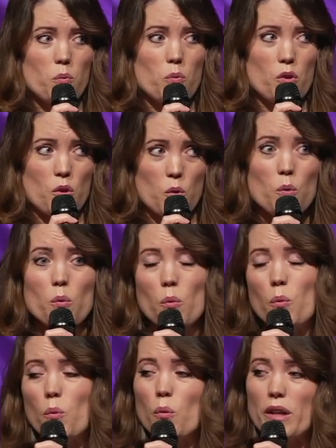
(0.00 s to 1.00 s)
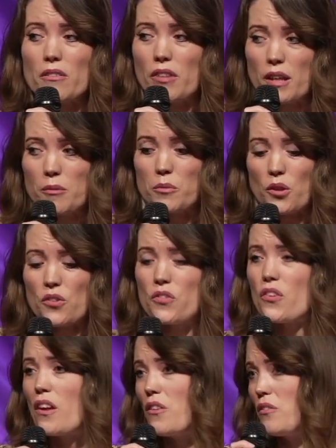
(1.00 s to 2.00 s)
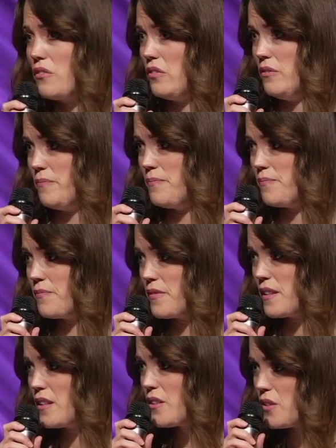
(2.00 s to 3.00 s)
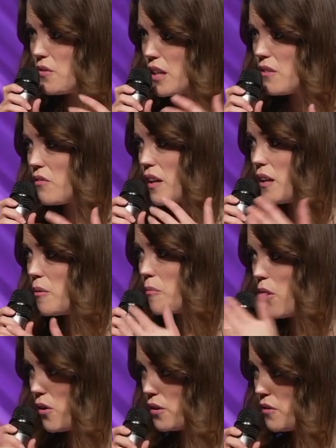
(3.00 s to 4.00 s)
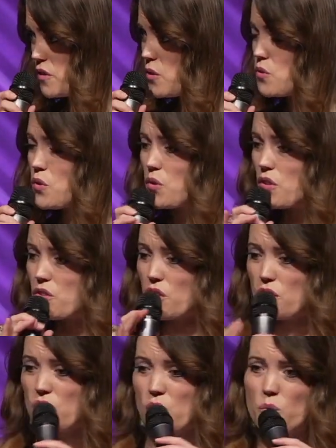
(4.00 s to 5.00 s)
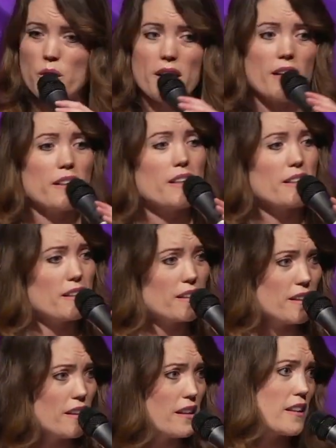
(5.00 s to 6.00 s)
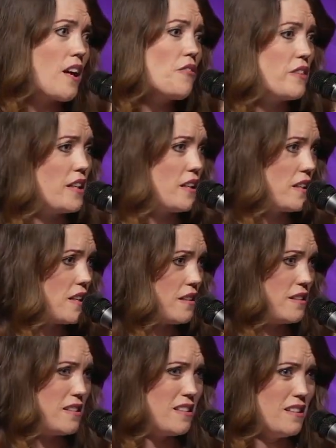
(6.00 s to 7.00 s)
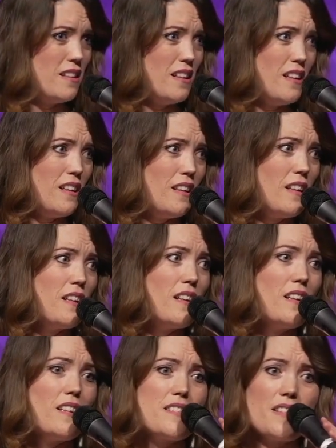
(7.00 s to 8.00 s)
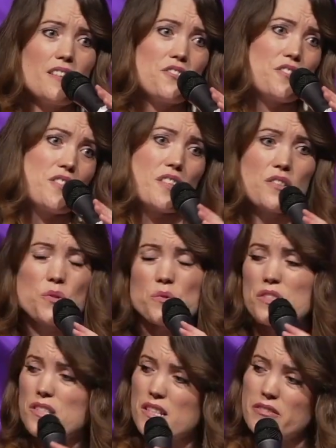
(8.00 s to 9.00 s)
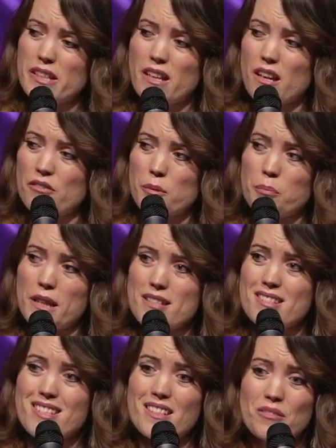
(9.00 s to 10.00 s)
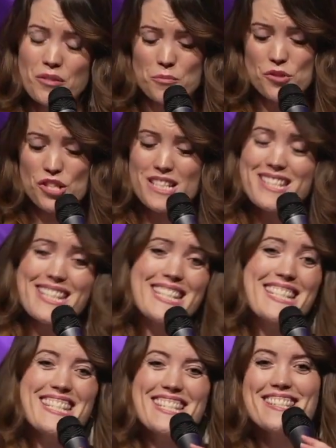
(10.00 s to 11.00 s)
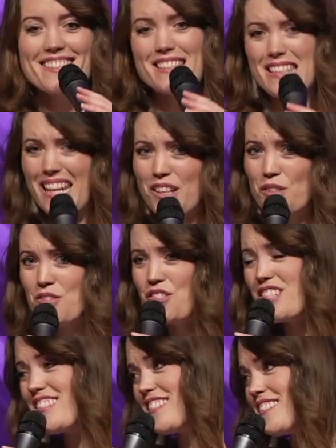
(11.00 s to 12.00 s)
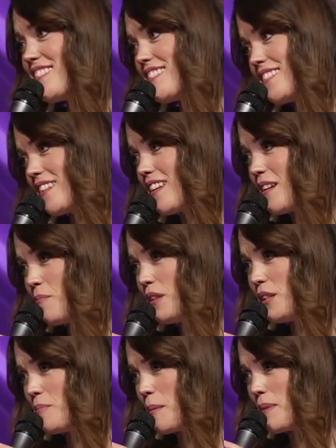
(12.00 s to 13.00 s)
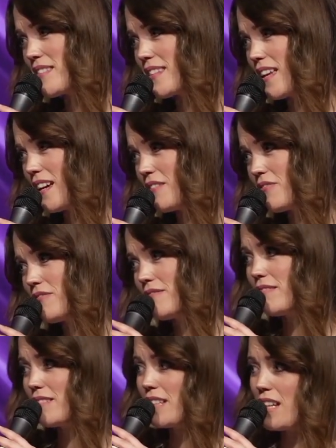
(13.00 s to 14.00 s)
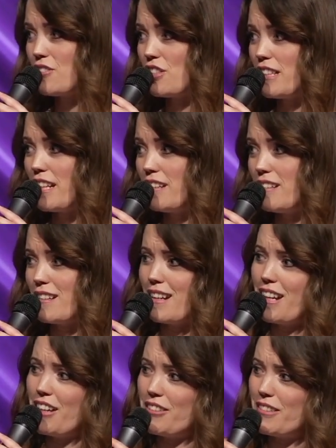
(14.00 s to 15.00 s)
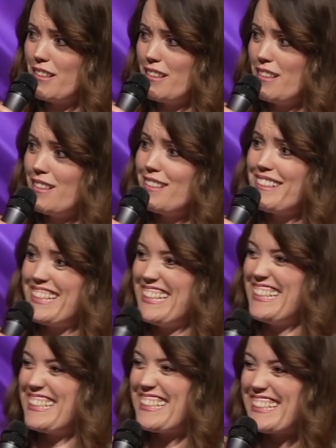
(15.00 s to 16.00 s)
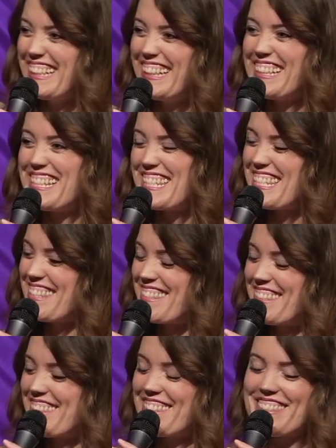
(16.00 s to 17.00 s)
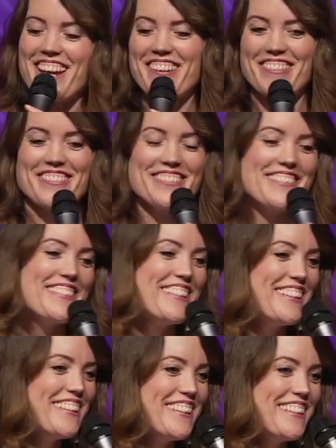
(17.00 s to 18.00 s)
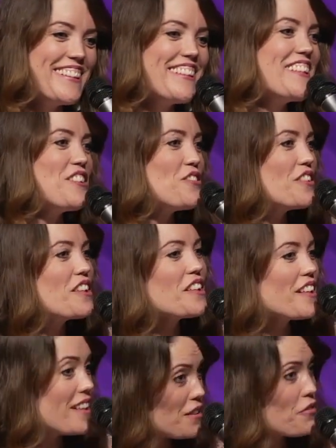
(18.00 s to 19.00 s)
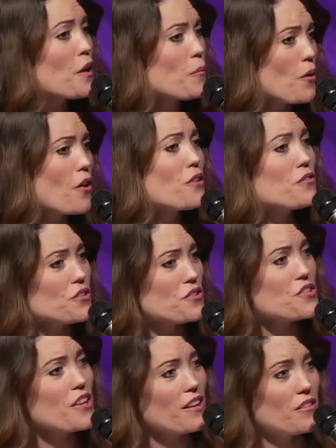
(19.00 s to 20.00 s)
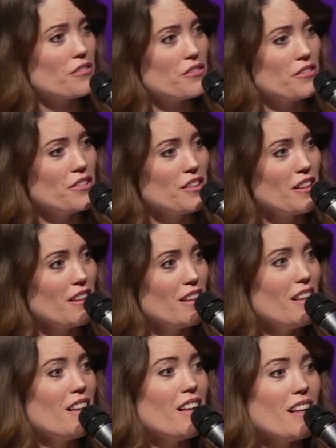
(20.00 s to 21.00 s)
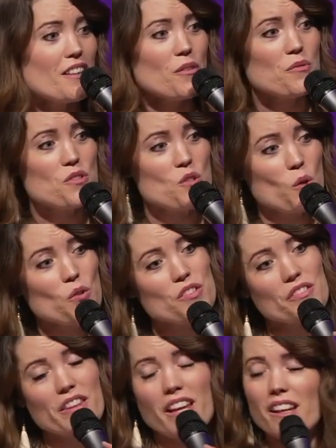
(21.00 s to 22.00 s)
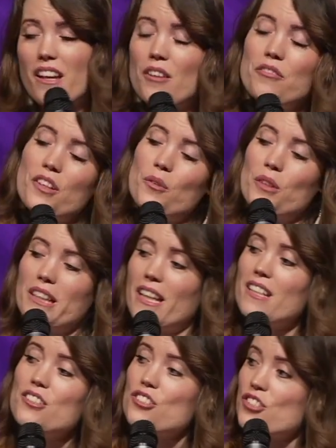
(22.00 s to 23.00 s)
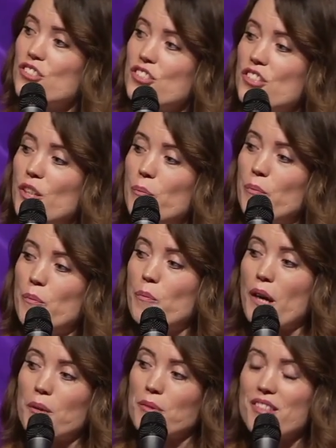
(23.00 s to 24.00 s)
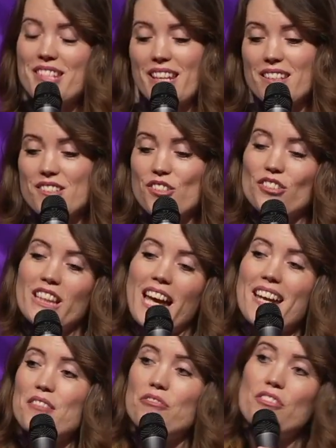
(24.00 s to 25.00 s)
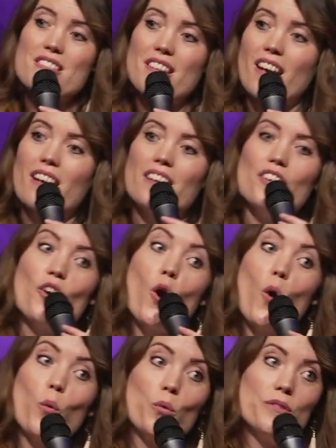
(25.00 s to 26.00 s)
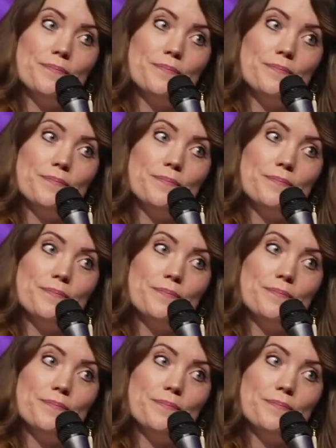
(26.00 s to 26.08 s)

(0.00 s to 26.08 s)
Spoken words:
You give him yourself. You give him all of you. So there's a two-way covenant here. It's not just us receiving every blessing from Jesus. Thank you, Jesus. I'm going to live my best life. Catch you later, you know. No. You give him all of yourself. And the result of that covenant relationship, Bible says, your life is not your own.